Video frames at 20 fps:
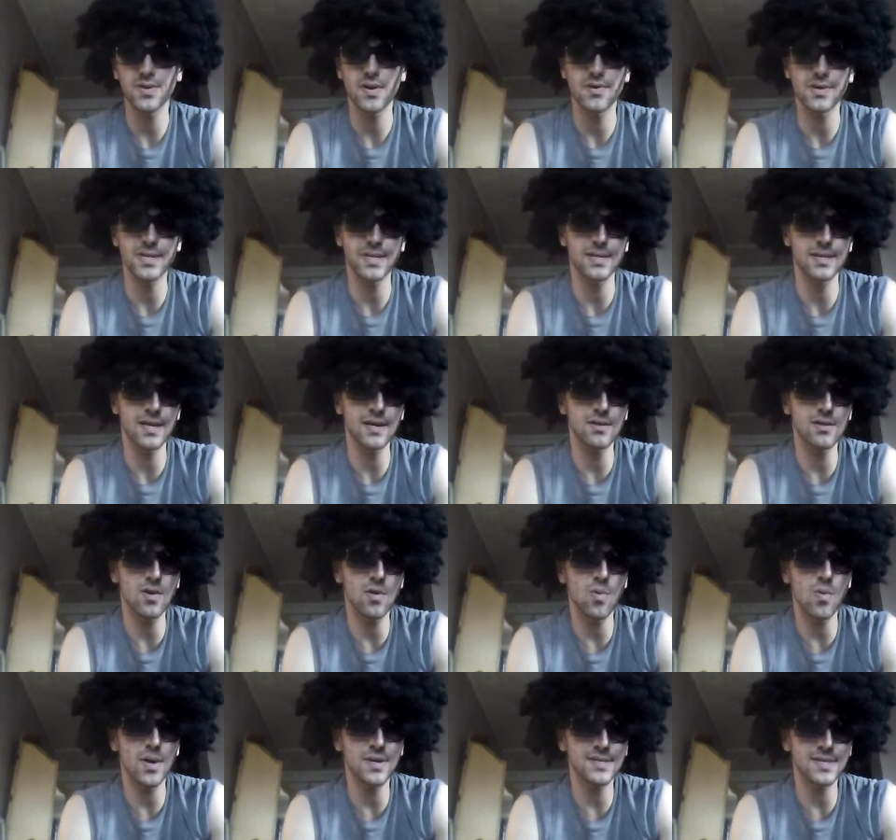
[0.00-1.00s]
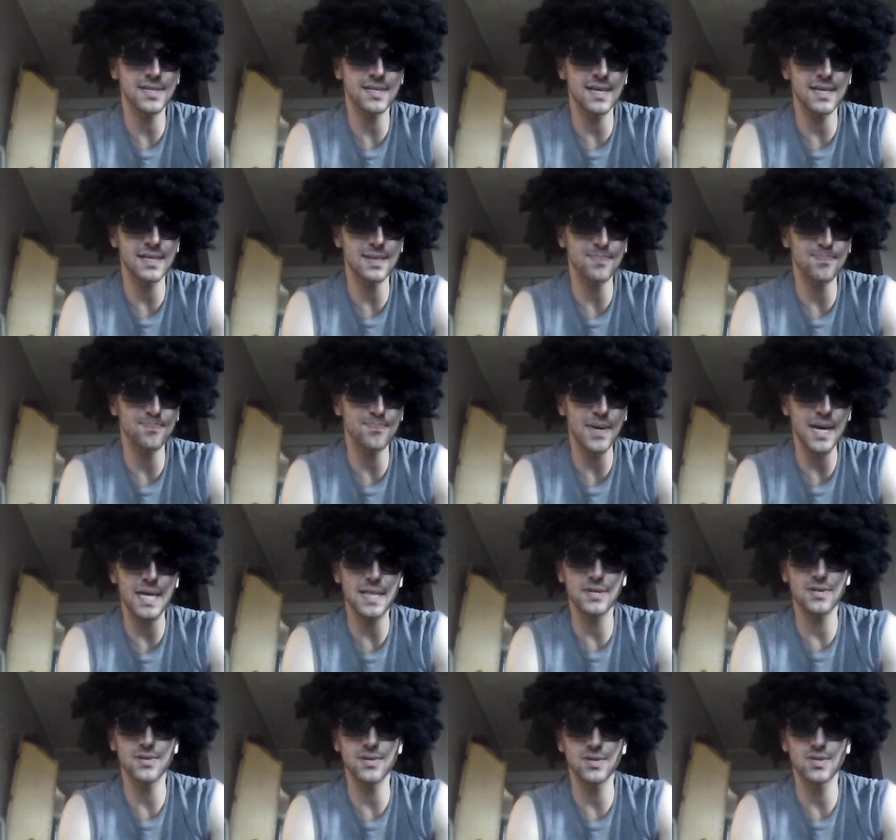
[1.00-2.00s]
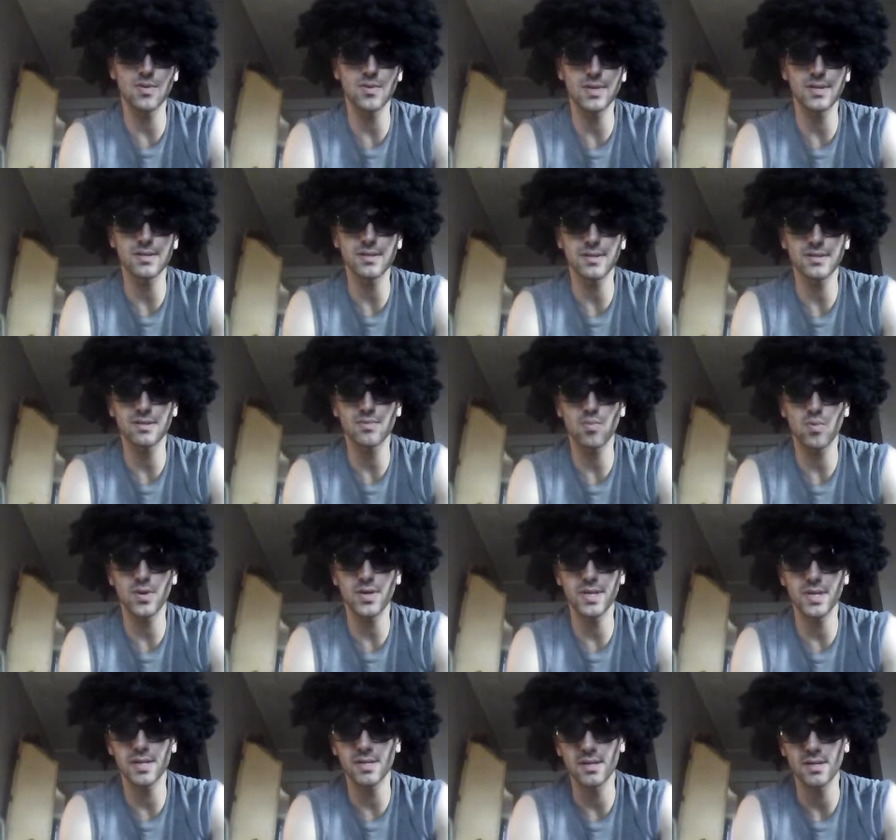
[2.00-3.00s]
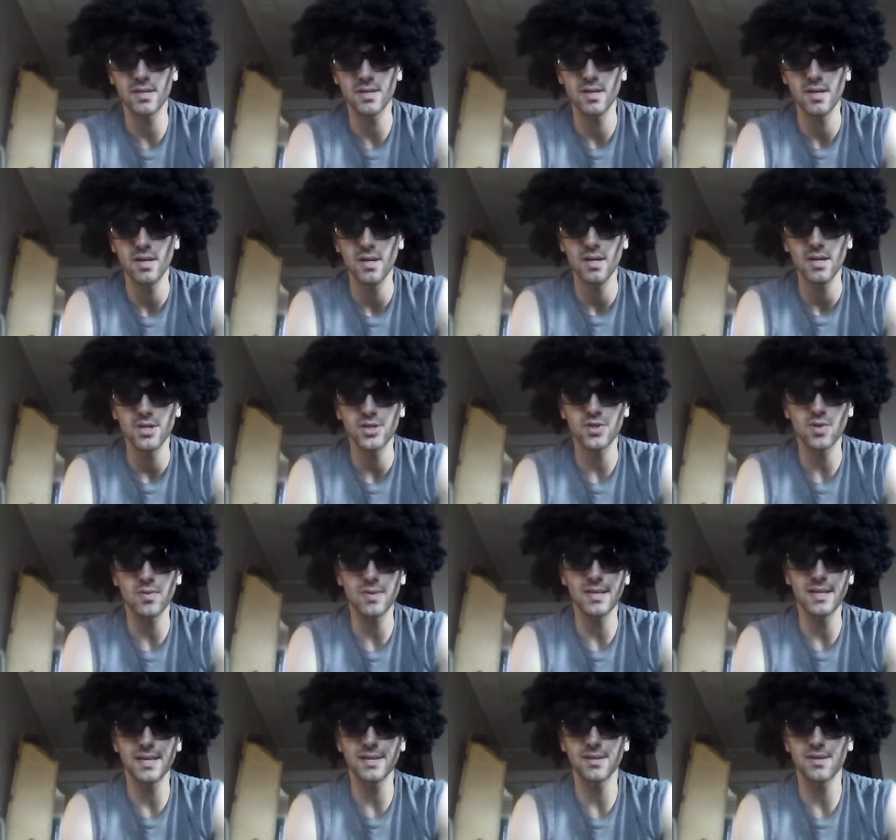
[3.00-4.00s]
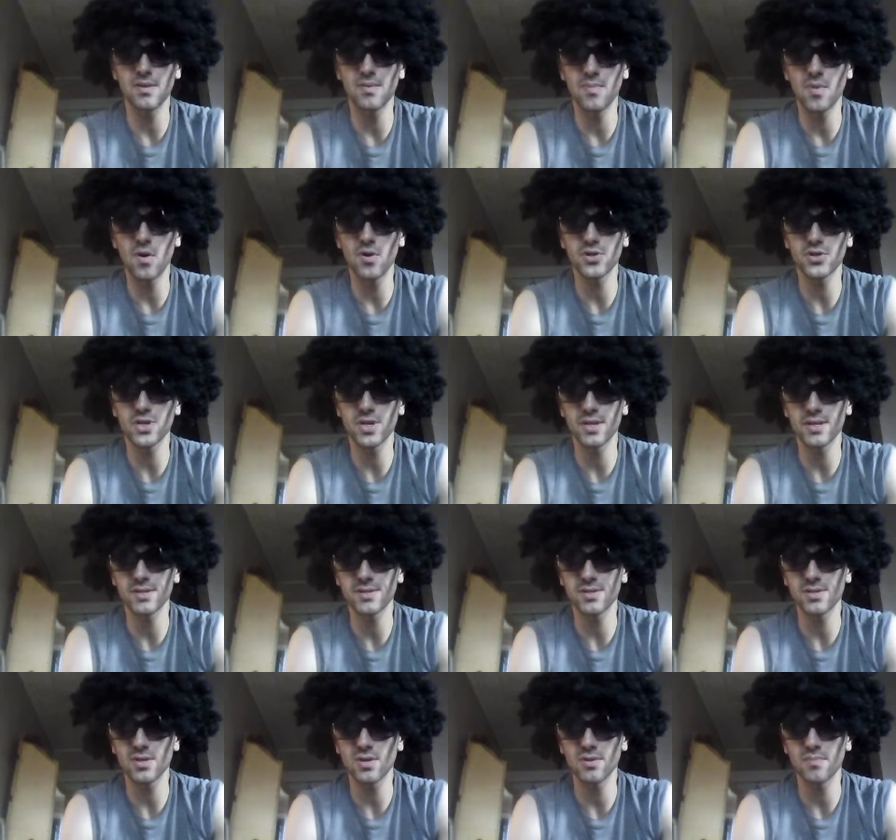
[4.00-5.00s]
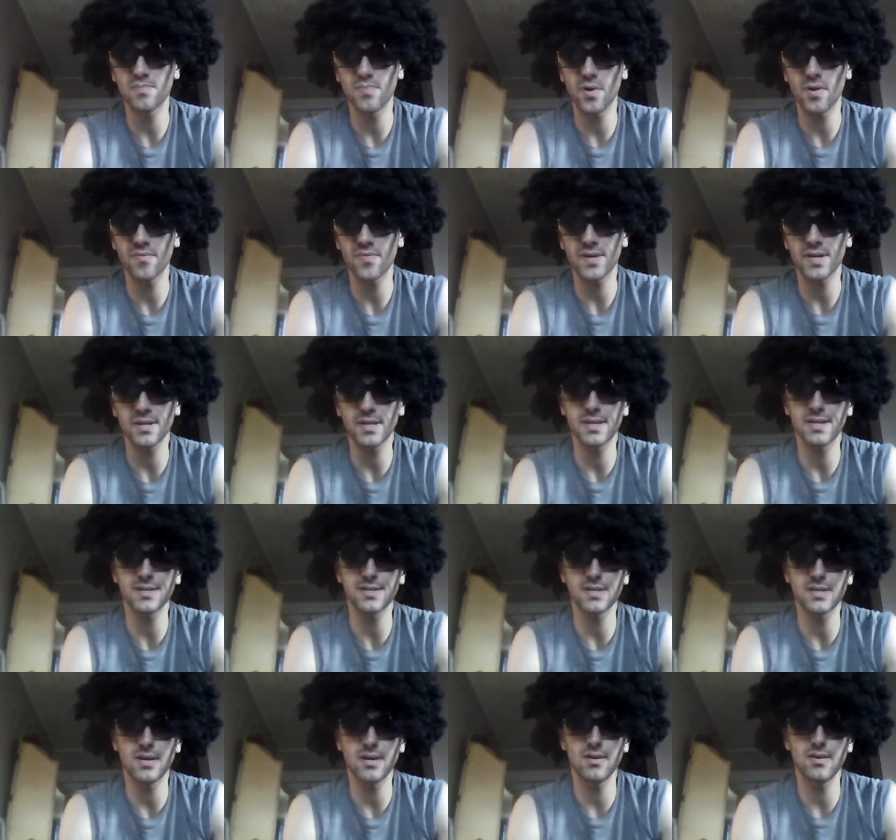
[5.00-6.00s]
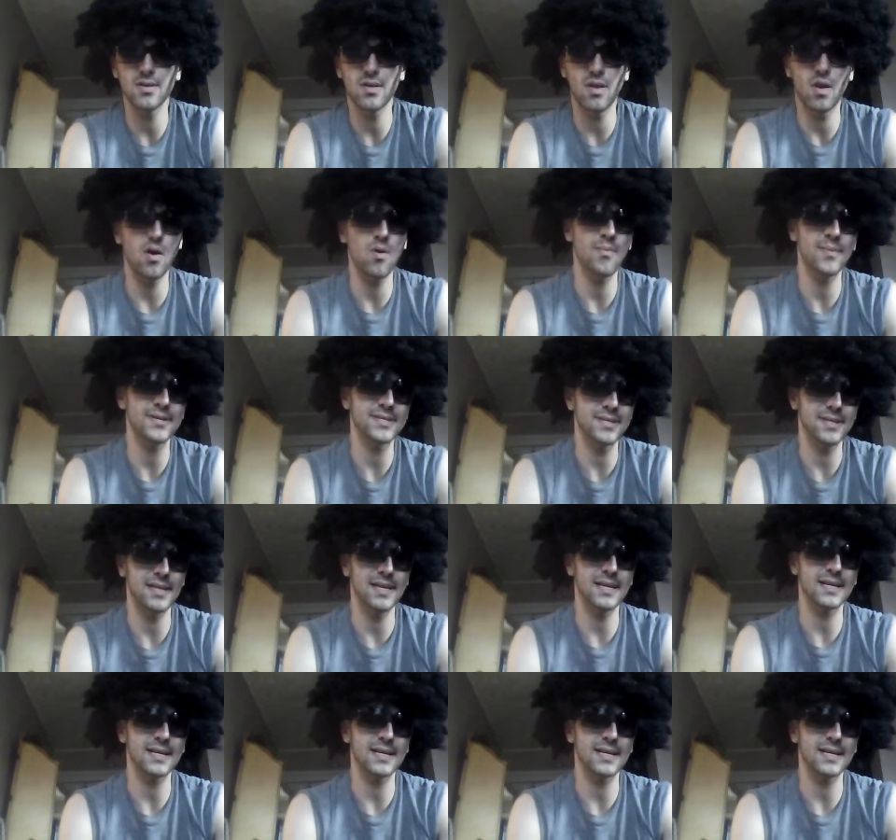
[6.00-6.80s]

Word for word: out there. And Canelo wasn't any better. You know, he looked wooden, showed little emotion, and stood perfectly still, almost